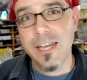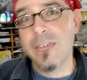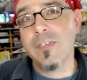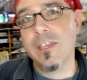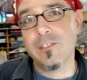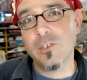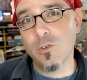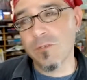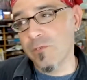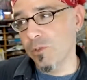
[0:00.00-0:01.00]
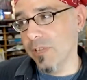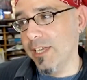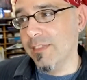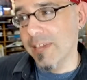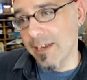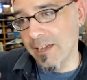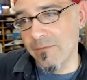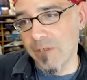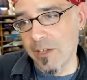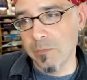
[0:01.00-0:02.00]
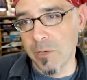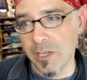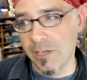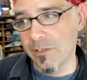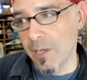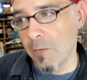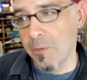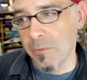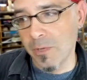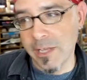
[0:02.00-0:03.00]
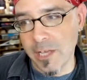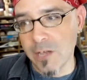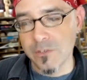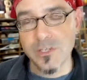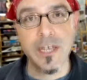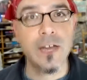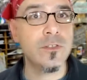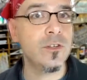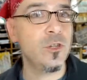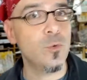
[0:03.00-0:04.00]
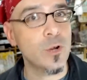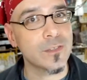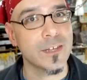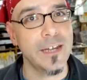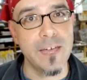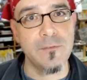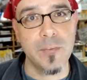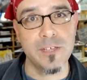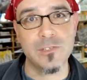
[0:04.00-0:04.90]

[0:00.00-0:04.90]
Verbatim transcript: And I think it's cool if you link that on Facebook and you tell people, like, oh, check out the new work that I have in my